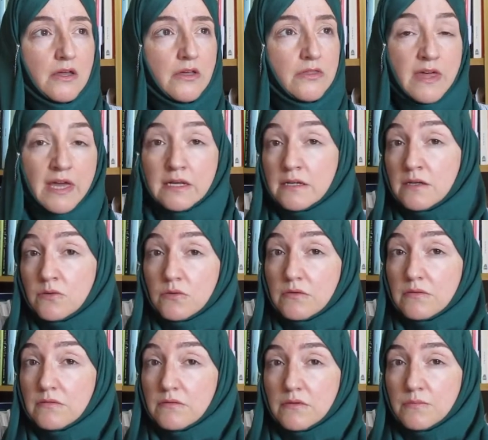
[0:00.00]
then
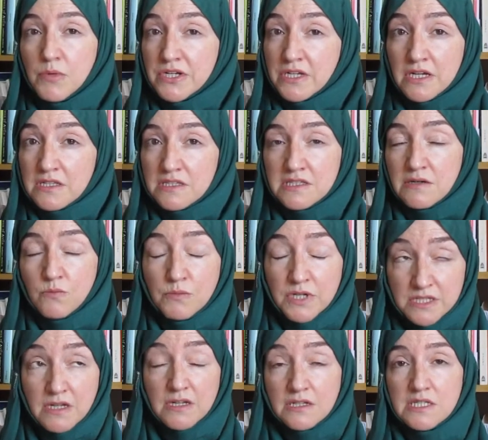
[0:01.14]

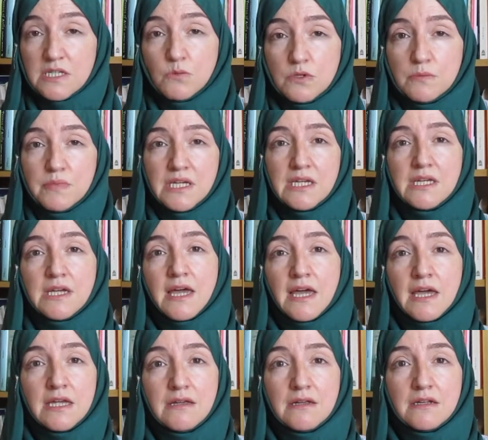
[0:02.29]
modernity would be
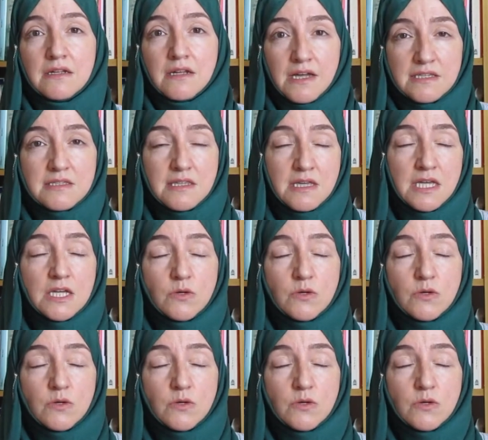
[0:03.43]
a nice thing.